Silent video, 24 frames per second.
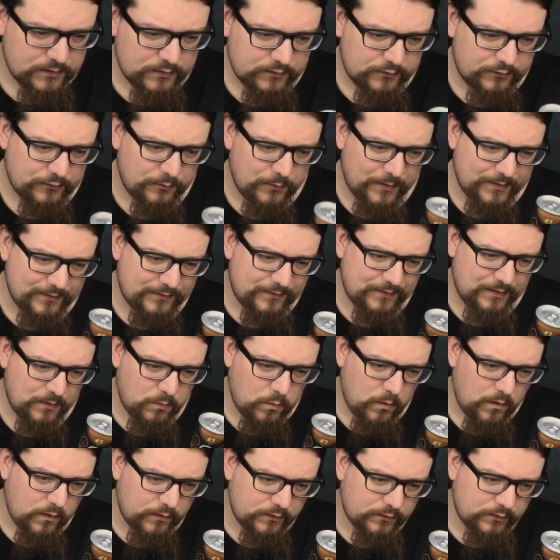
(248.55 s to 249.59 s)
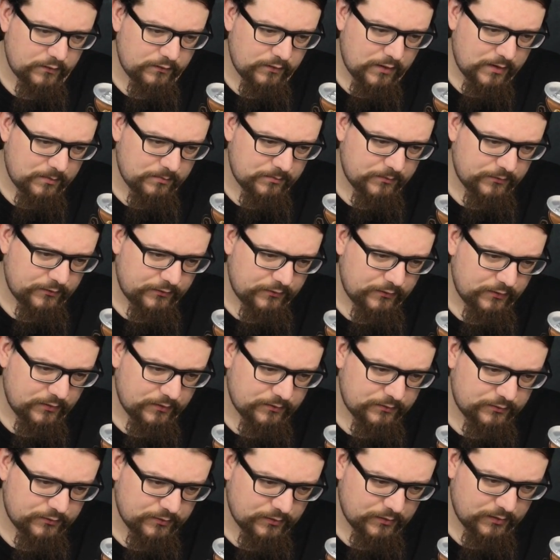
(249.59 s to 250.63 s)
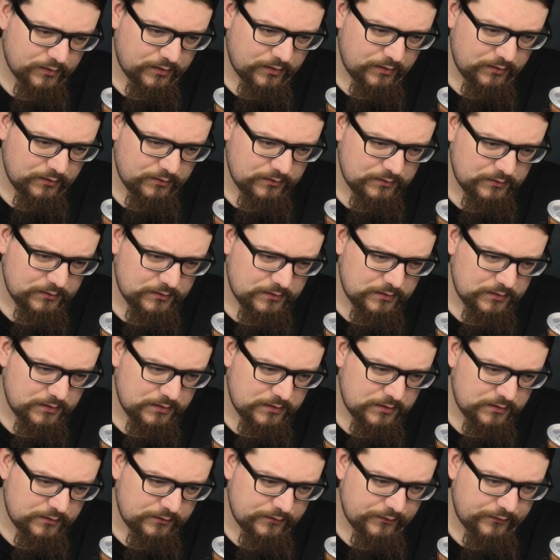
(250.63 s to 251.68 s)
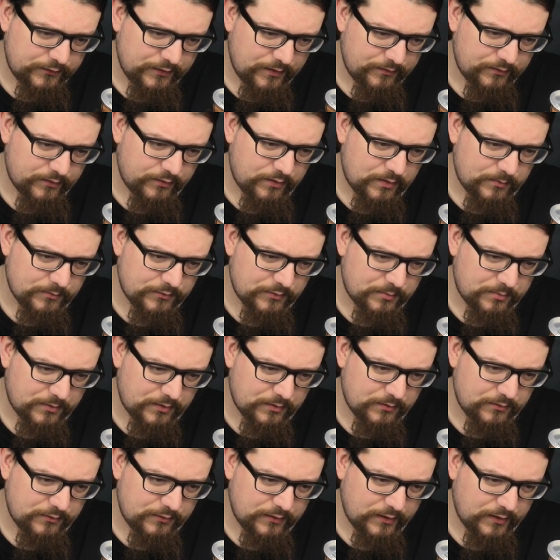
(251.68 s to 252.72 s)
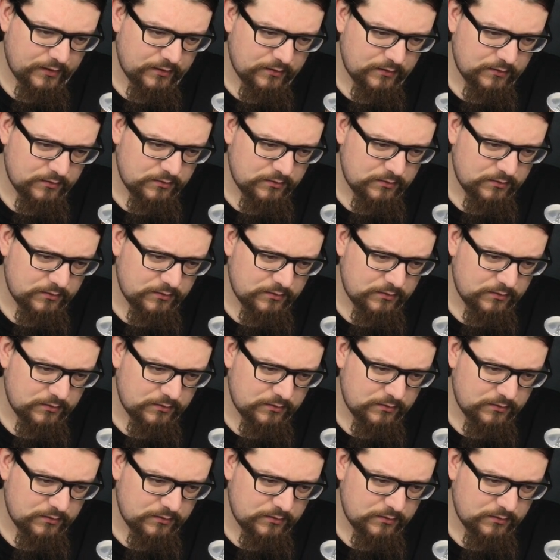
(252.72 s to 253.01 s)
21 grams of sugar, and 7 grams of protein.